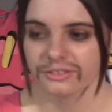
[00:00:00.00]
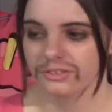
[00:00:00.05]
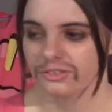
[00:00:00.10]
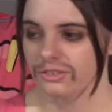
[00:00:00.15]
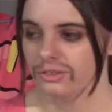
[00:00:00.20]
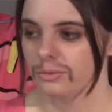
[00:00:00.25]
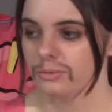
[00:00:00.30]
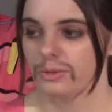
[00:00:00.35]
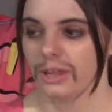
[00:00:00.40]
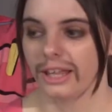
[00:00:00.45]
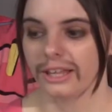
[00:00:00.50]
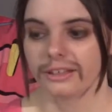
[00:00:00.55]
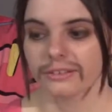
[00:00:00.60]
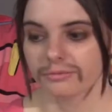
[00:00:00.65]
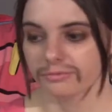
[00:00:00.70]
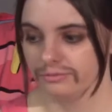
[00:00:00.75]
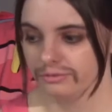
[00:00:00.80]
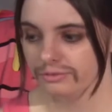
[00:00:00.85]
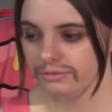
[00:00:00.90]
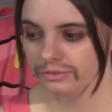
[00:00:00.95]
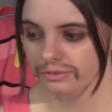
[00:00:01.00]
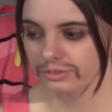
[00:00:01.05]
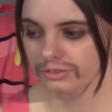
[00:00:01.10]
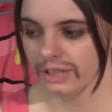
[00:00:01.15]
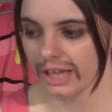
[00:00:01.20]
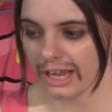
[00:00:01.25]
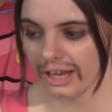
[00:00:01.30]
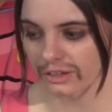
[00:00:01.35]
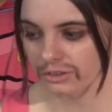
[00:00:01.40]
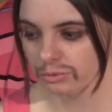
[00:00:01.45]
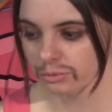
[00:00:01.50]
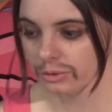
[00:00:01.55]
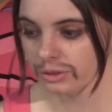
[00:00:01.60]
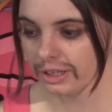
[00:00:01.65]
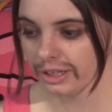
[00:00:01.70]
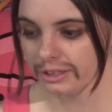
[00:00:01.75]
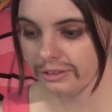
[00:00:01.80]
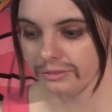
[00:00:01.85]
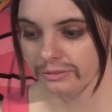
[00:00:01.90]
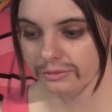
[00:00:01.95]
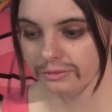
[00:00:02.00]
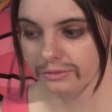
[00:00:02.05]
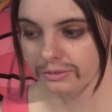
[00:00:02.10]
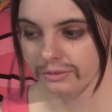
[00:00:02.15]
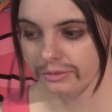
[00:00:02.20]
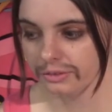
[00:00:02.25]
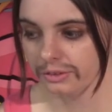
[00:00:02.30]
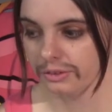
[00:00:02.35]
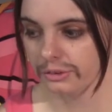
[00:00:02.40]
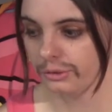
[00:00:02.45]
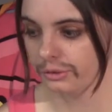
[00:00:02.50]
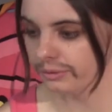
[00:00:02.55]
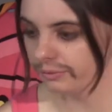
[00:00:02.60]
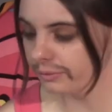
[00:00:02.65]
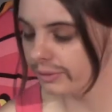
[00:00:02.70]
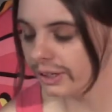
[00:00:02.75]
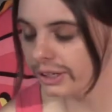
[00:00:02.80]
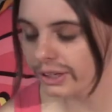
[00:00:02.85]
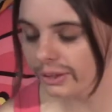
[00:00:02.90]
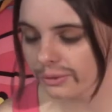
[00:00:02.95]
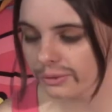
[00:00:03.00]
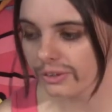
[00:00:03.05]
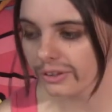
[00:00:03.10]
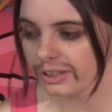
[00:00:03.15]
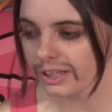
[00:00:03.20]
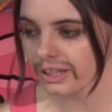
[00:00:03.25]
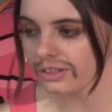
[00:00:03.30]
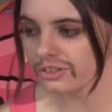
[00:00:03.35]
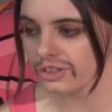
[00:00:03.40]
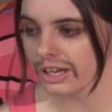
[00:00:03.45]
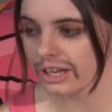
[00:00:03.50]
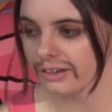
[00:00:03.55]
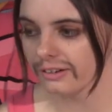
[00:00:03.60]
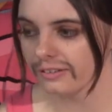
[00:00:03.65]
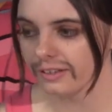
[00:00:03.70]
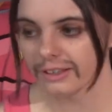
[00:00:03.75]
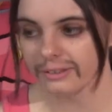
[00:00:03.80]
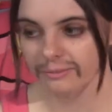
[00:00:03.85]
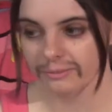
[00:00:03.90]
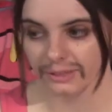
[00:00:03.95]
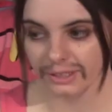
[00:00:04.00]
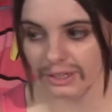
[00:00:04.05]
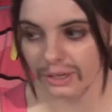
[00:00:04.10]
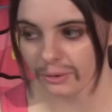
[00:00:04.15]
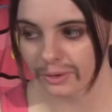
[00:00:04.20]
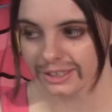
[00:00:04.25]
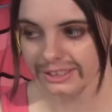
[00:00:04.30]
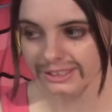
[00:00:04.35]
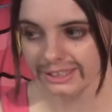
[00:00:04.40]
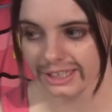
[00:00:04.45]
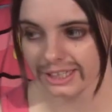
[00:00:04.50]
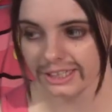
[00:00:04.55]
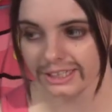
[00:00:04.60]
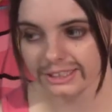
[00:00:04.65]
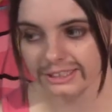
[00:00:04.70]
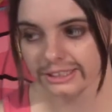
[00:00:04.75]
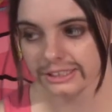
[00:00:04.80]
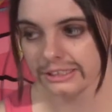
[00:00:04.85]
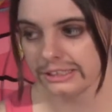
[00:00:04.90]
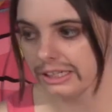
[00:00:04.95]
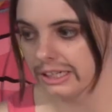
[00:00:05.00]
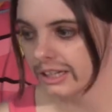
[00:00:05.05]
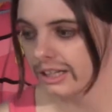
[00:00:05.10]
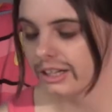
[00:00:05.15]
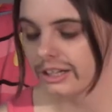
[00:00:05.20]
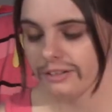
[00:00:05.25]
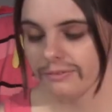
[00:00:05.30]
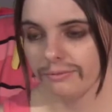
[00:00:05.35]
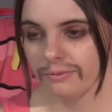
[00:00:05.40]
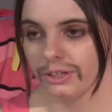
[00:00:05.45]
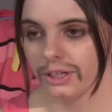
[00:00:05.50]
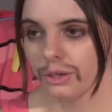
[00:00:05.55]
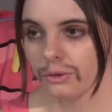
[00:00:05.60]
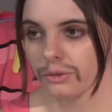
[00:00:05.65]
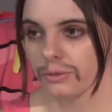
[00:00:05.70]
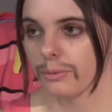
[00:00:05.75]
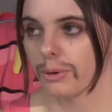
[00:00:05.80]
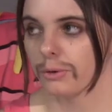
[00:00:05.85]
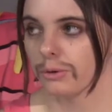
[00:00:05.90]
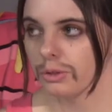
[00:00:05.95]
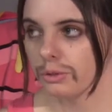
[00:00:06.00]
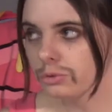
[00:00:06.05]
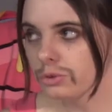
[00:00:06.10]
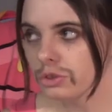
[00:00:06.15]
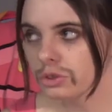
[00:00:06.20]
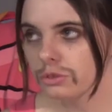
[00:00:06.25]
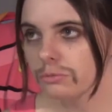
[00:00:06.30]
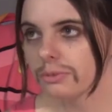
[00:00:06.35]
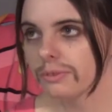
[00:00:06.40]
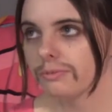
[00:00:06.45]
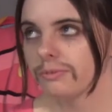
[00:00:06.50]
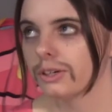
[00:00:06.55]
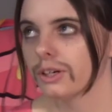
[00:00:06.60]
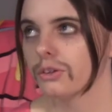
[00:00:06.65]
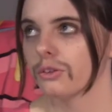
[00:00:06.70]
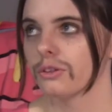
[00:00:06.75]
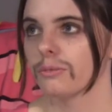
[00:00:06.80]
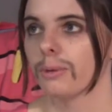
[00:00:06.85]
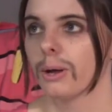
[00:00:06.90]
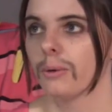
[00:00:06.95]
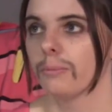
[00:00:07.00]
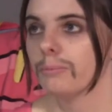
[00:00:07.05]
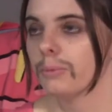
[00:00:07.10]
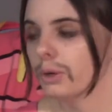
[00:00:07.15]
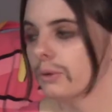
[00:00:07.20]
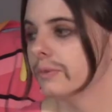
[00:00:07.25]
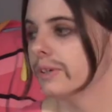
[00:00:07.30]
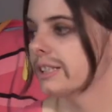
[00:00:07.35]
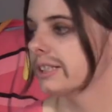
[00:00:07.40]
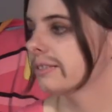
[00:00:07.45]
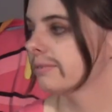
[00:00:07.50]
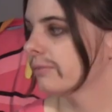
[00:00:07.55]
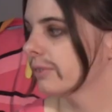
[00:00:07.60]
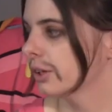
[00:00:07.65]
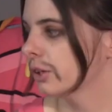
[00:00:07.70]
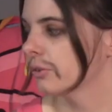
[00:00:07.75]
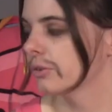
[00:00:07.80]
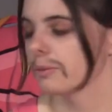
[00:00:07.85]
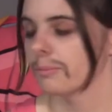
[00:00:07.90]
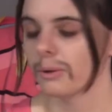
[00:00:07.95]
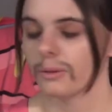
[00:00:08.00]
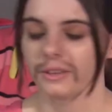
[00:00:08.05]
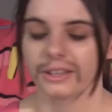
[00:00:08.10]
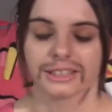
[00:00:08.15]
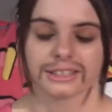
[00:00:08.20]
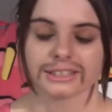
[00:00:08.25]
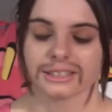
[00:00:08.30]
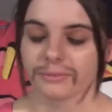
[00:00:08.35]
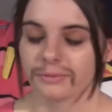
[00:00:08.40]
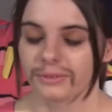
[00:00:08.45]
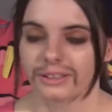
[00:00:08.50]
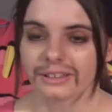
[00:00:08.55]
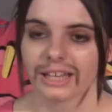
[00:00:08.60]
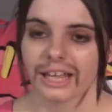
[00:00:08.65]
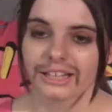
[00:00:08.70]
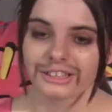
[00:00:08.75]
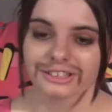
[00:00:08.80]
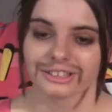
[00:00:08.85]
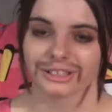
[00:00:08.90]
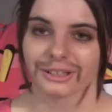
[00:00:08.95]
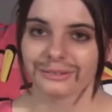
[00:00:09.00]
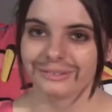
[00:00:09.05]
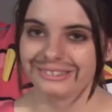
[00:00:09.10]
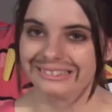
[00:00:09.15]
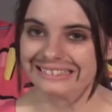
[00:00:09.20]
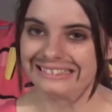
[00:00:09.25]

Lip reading: do like actual like good videos on that channel, like video essays and videos about YouTube and videos about movies and videos about like stuff like that. So